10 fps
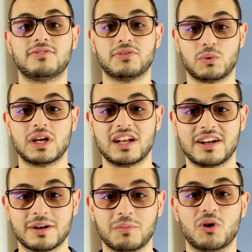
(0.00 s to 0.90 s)
If you want to
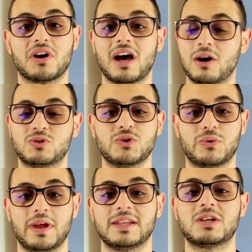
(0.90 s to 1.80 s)
learn more how to
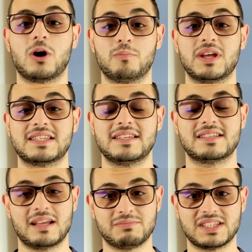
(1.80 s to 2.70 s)
create complex
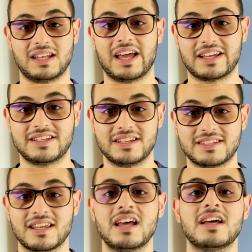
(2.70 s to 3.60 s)
systems like
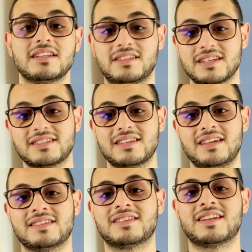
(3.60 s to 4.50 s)
this
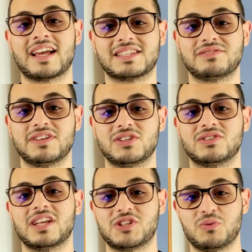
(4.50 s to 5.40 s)
is the next
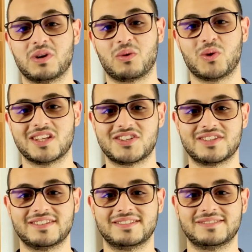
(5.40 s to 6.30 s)
video that you want to
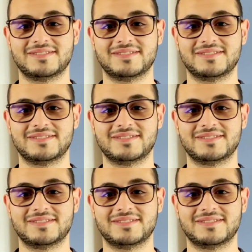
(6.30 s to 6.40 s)
watch.